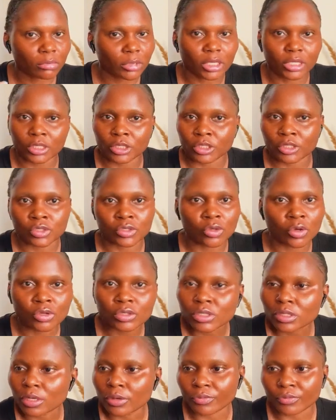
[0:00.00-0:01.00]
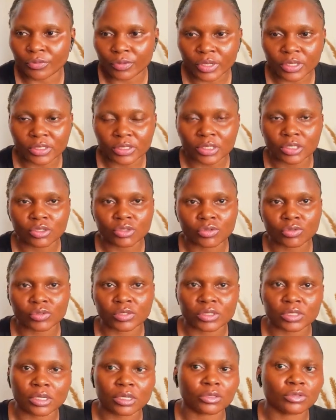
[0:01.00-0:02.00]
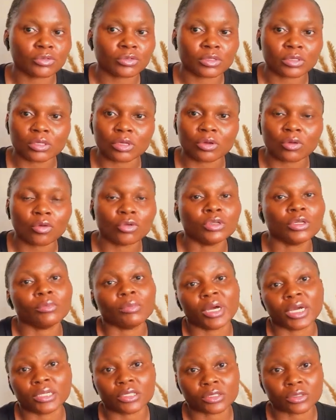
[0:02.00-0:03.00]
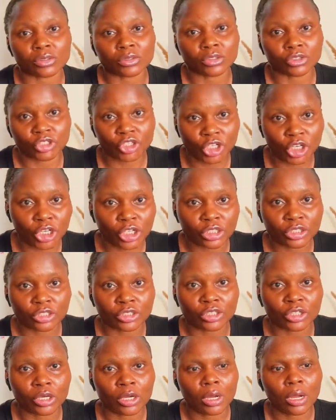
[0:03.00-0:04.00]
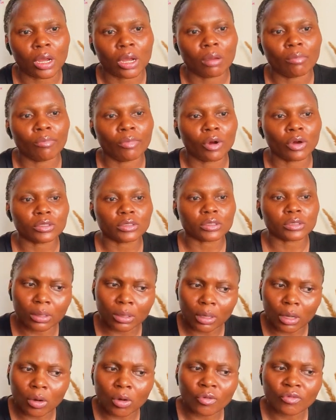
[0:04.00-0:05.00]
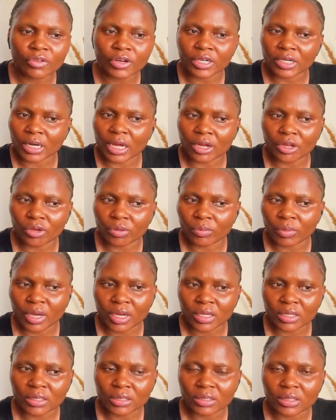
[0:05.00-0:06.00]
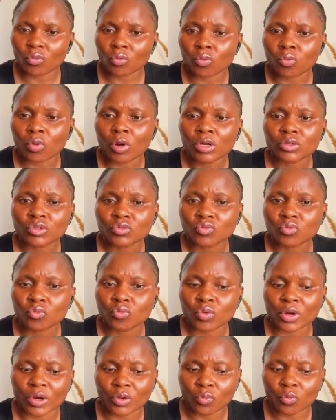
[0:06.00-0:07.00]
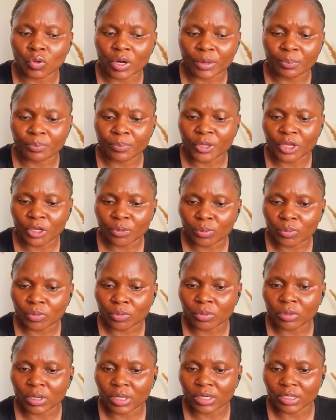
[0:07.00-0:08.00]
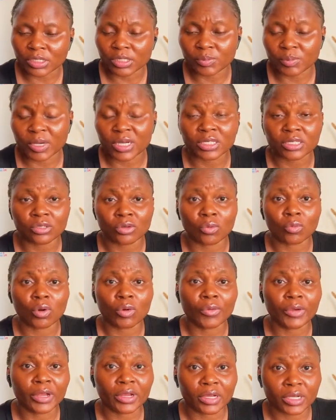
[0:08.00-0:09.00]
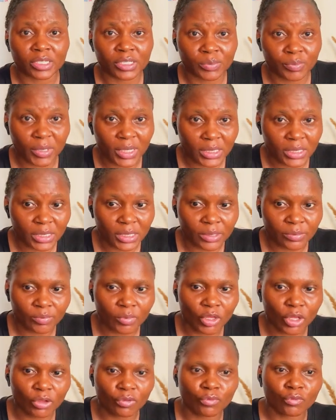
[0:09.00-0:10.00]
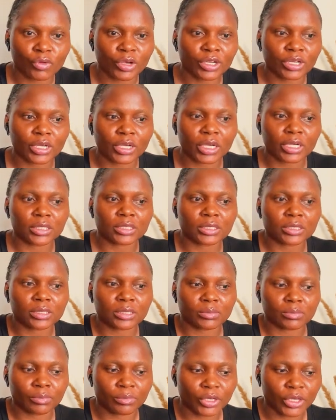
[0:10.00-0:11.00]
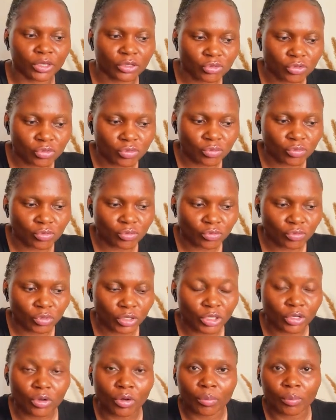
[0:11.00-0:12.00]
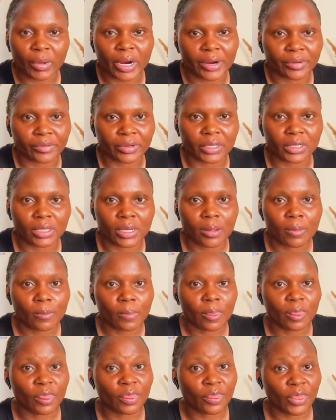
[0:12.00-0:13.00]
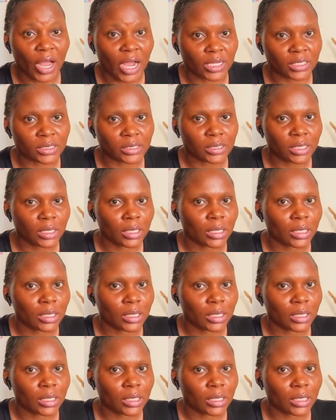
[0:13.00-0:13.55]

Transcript: is not a reason to stay to say oh the man is going to change but over an argument what were, were, people expecting or what were you expecting if when you get into when you got married that